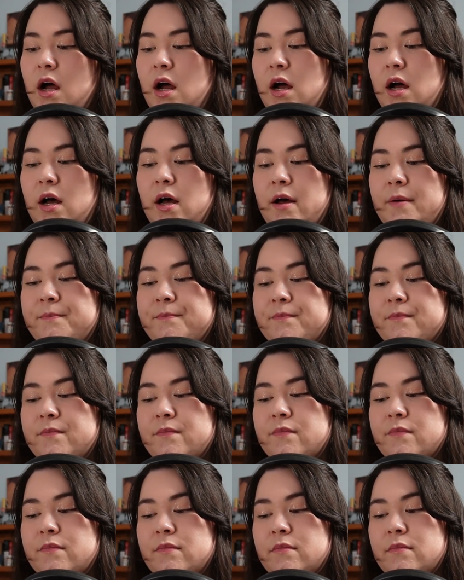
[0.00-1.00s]

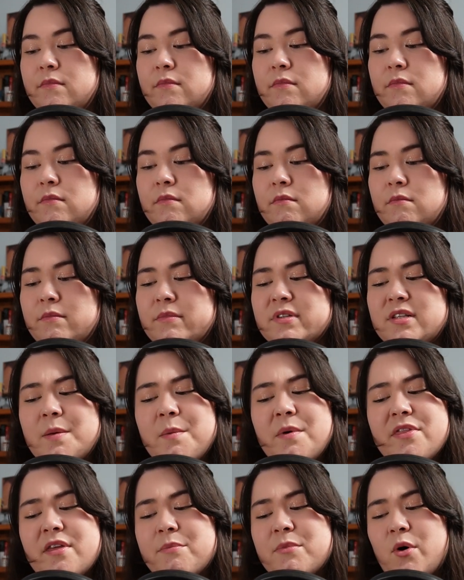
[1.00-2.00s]
Um,
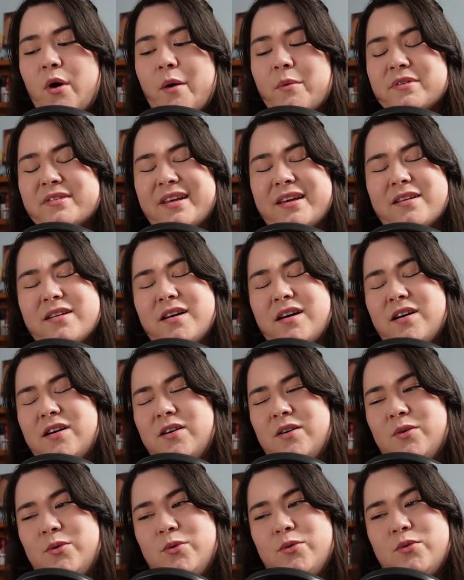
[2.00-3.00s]
some of them though, I was like,
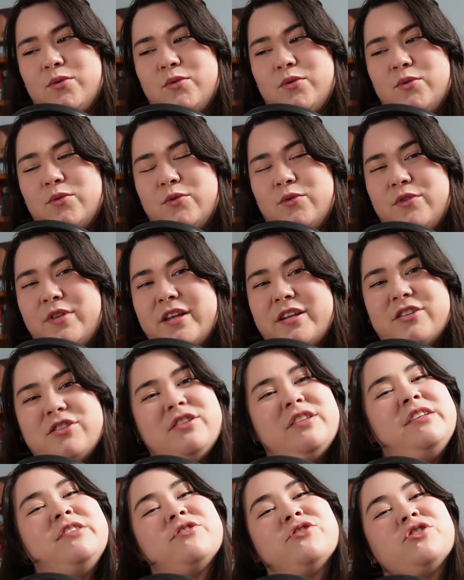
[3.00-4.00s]
oh, they,
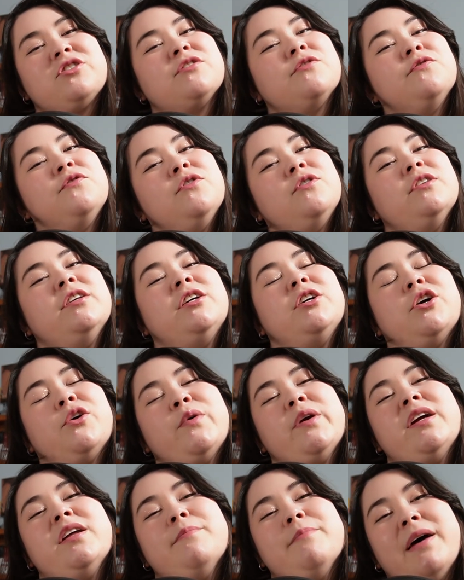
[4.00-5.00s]
these are just fully
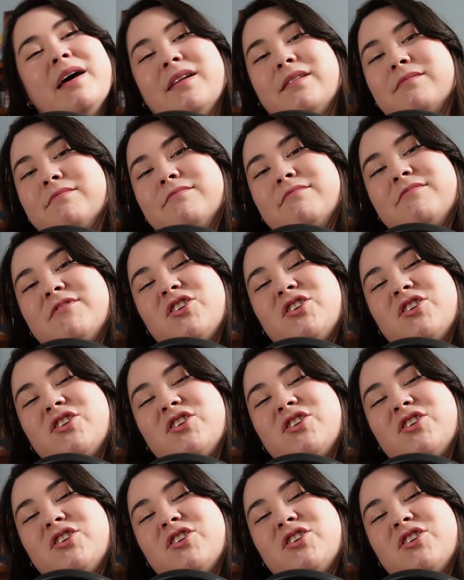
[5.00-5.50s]
Korean men.